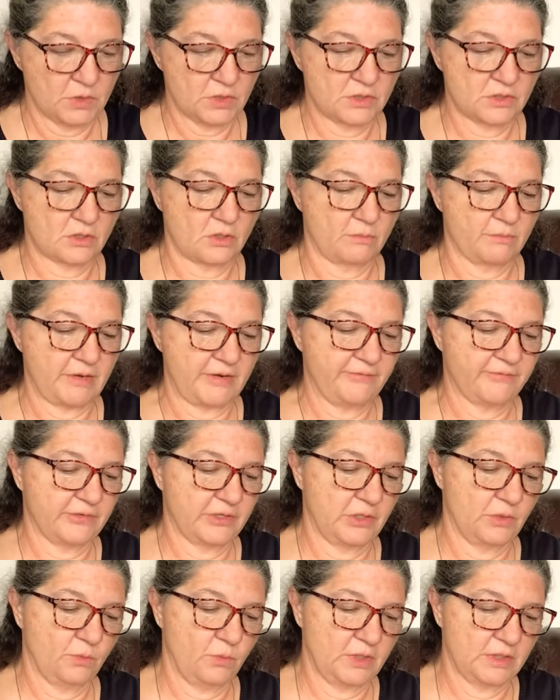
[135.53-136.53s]
So my
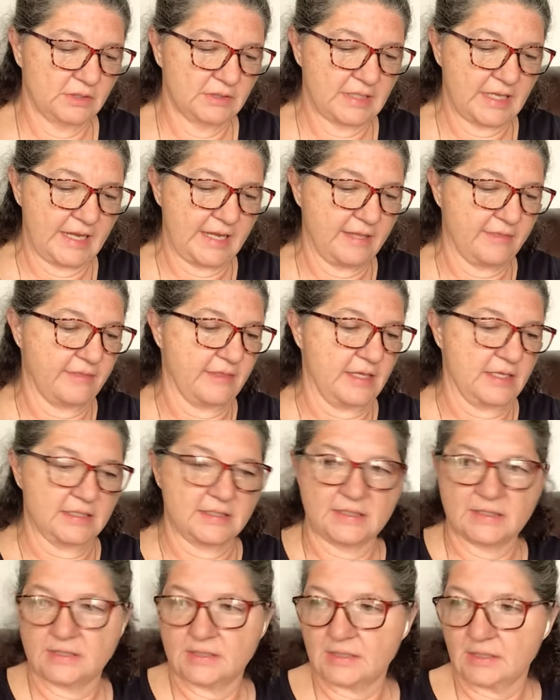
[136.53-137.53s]
friend will like
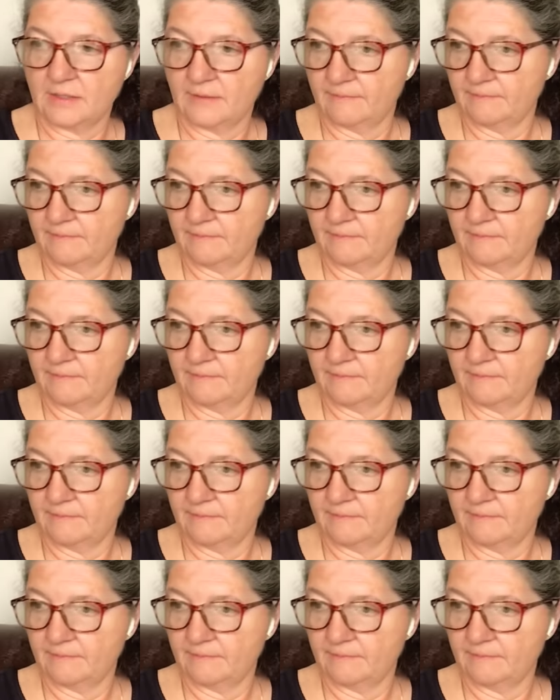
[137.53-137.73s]
this.